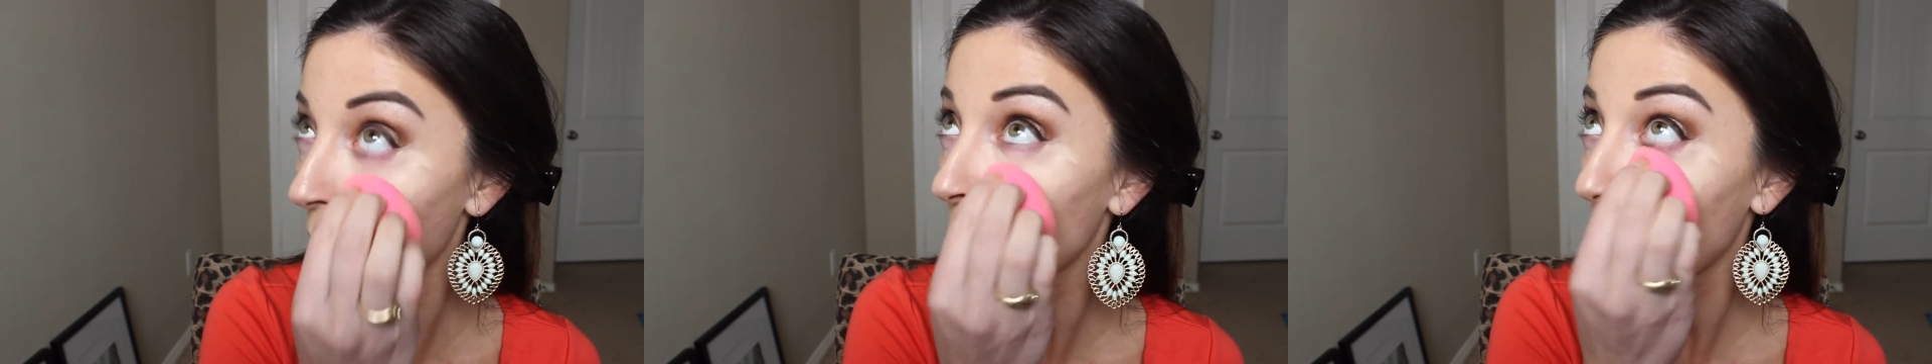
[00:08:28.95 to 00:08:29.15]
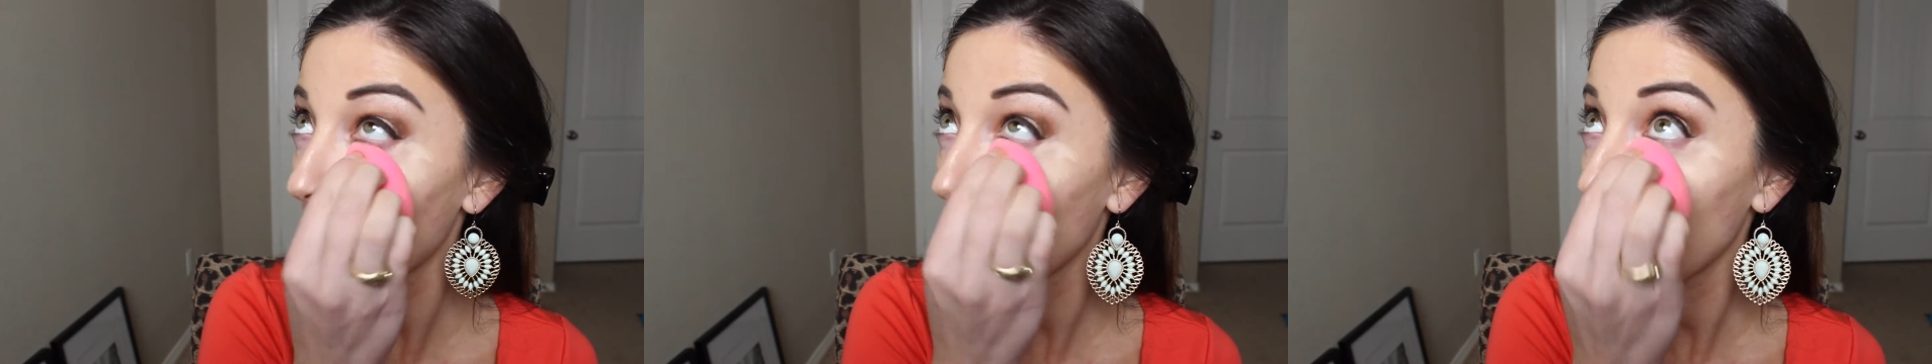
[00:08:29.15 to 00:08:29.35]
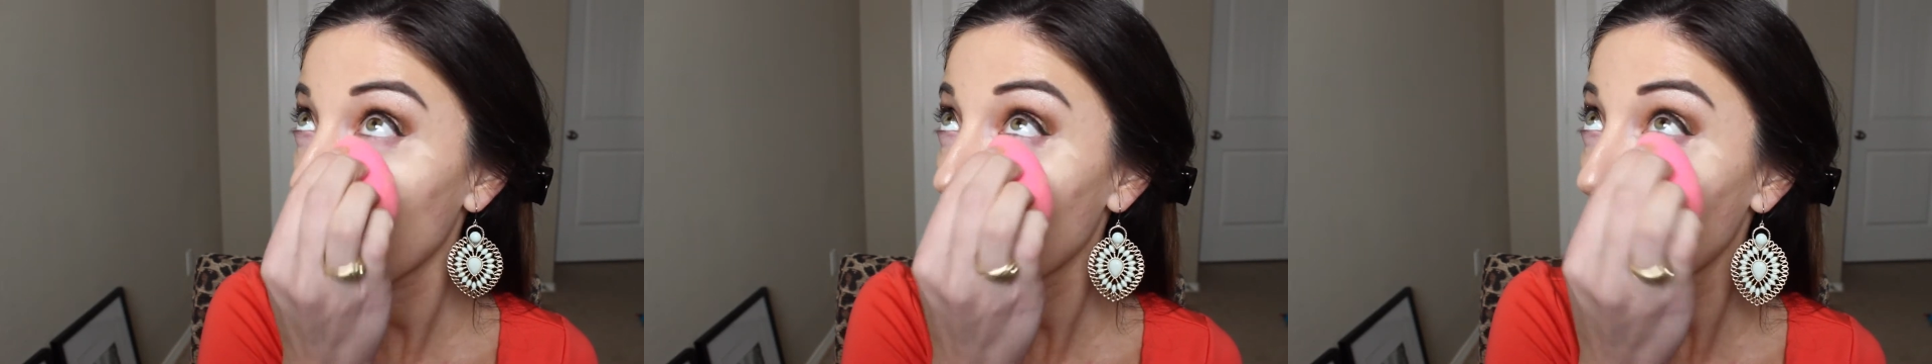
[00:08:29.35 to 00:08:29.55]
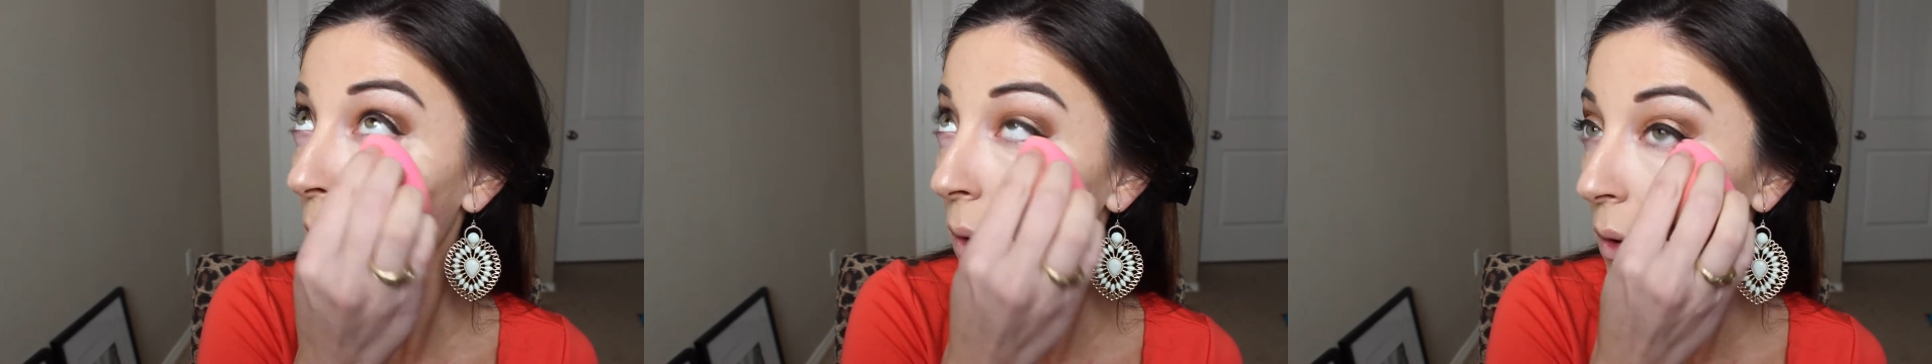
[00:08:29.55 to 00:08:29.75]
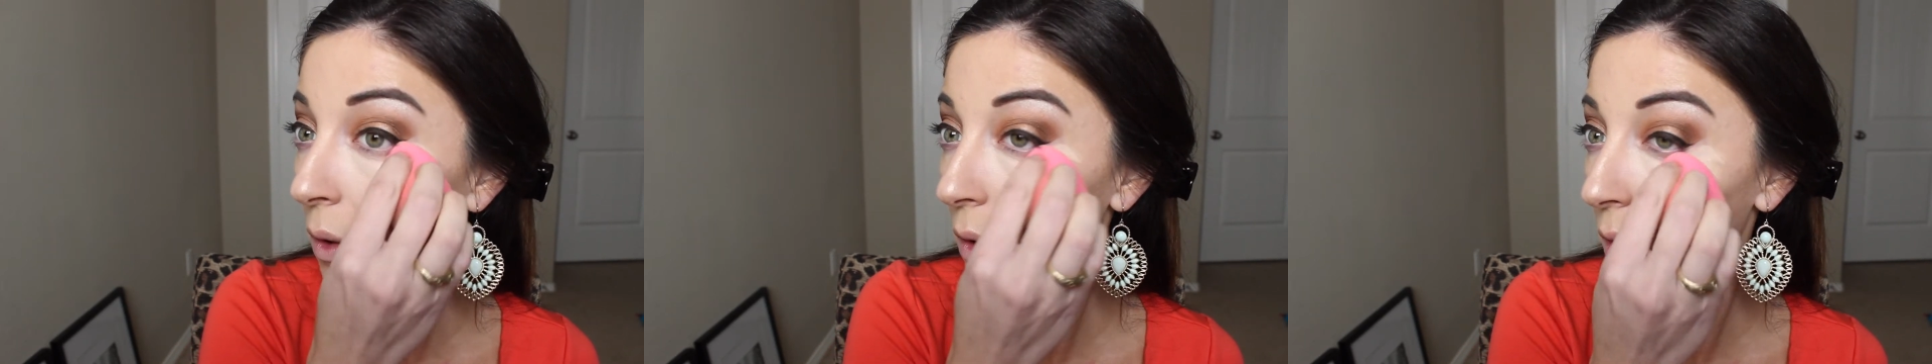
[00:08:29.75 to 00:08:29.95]
It's really
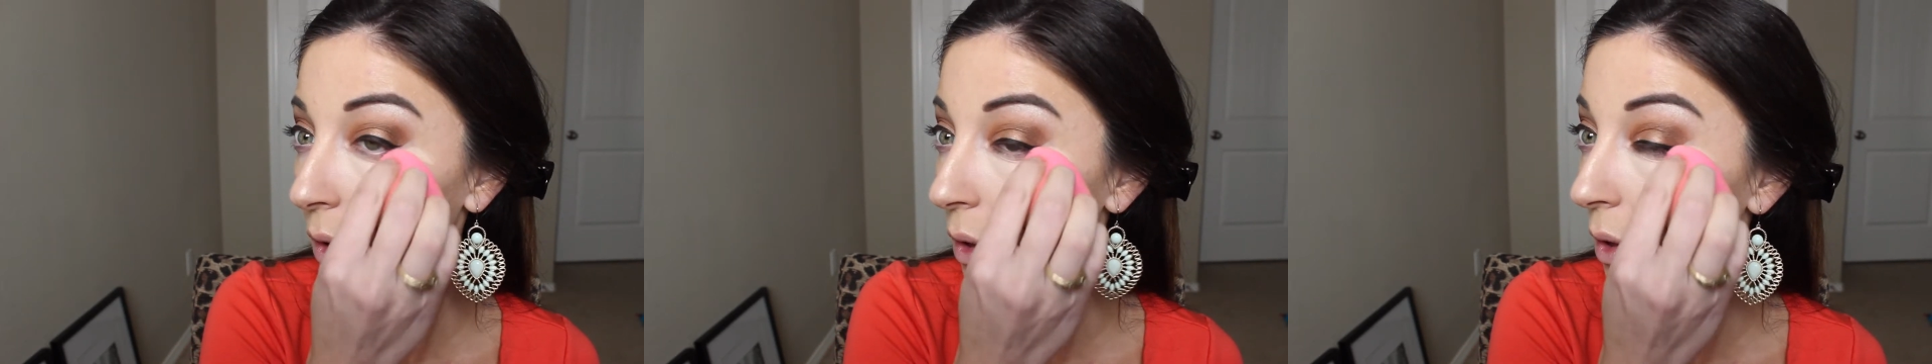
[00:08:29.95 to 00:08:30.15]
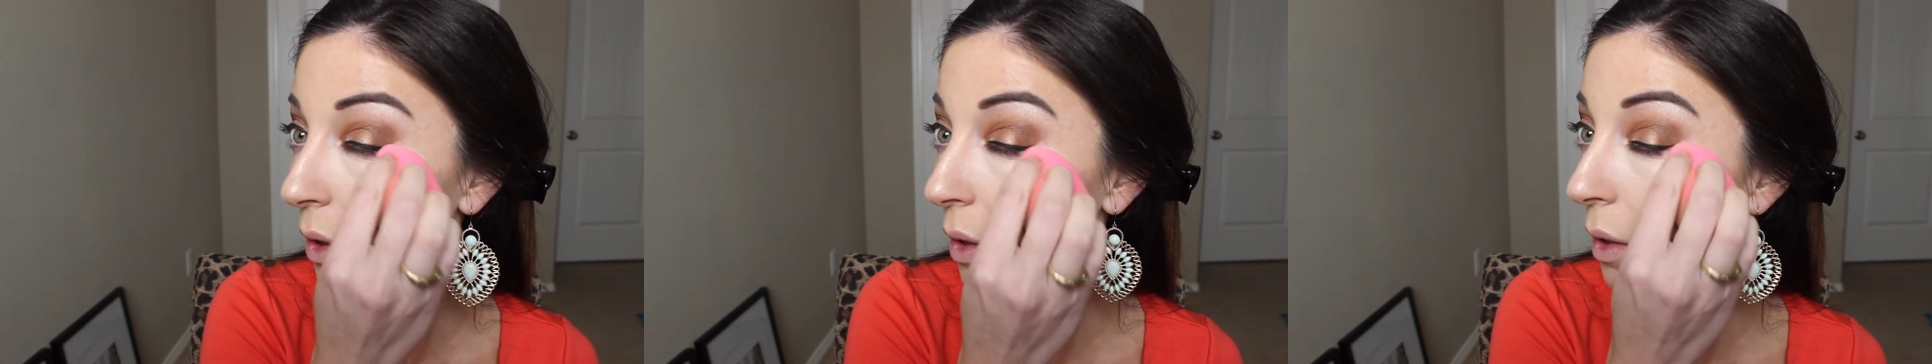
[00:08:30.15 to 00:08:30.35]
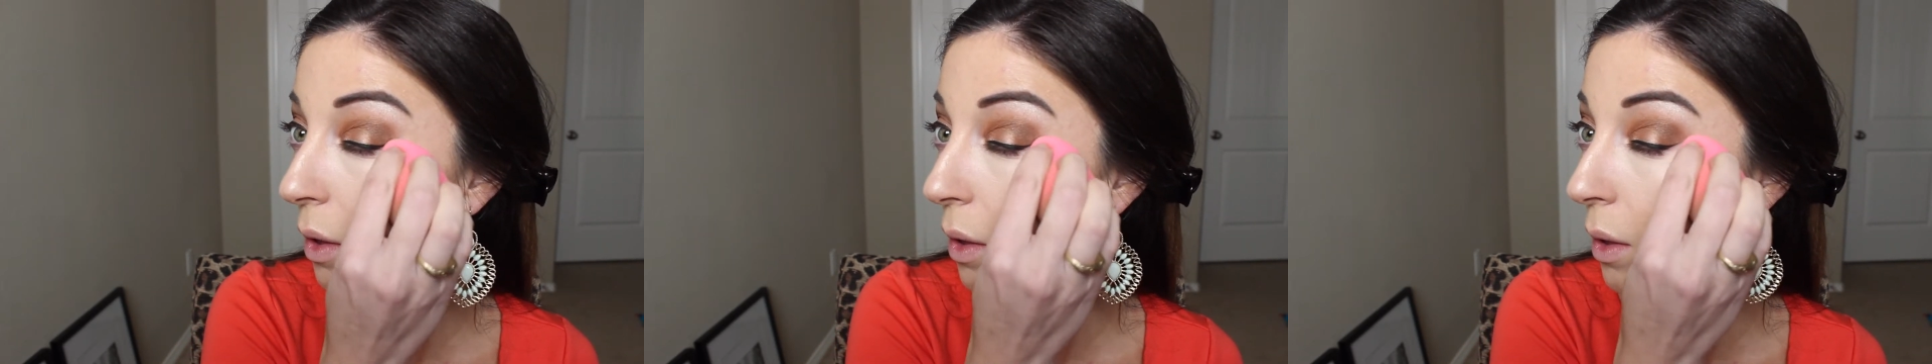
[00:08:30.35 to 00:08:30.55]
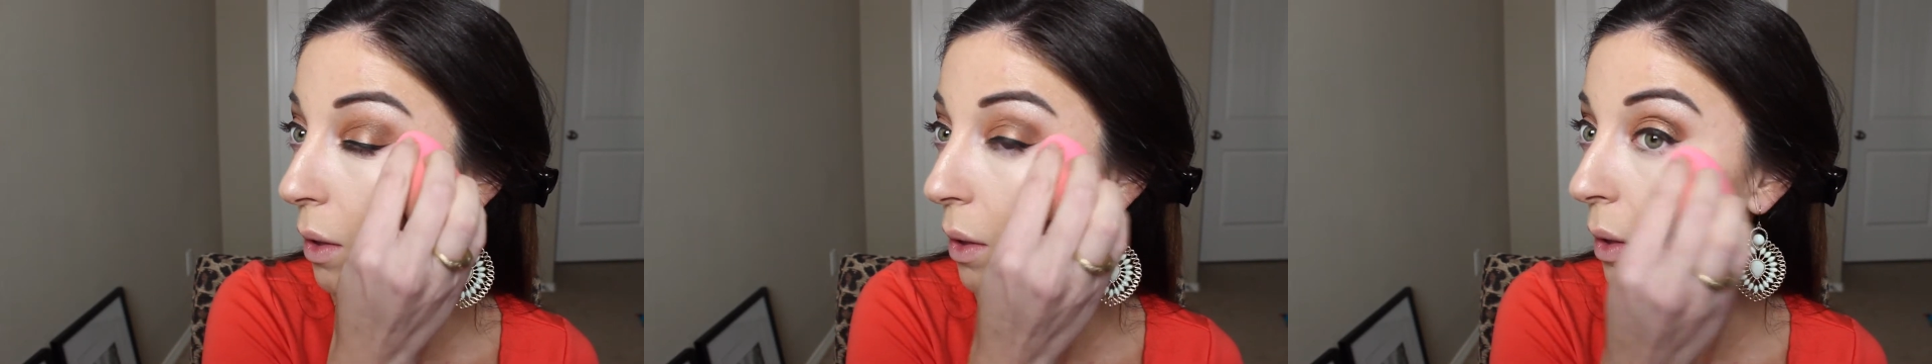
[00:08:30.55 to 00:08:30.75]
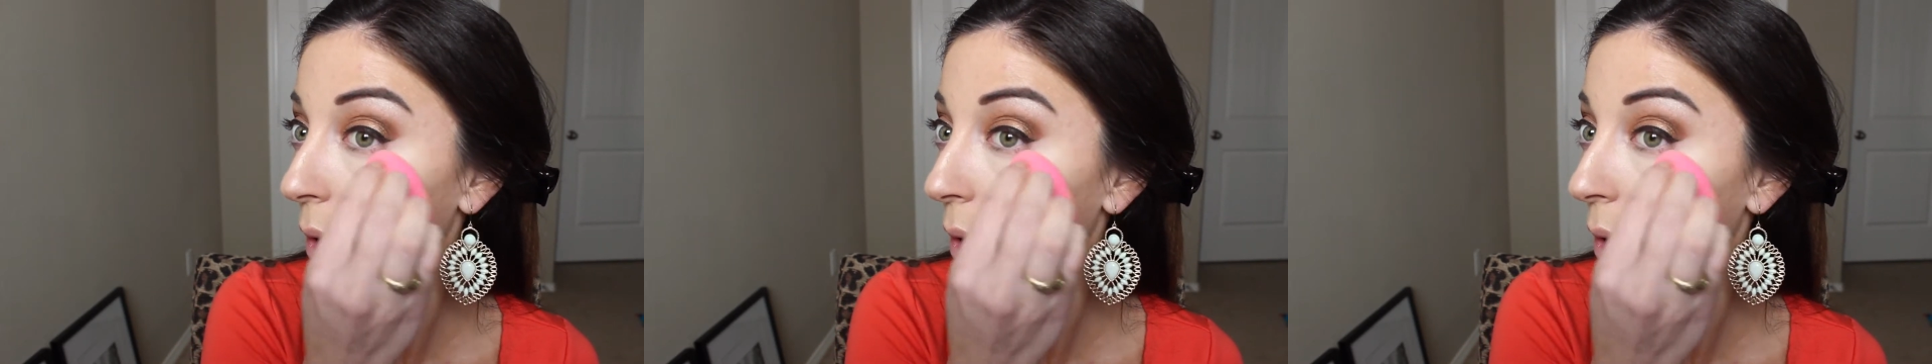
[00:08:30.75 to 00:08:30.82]
easy to apply.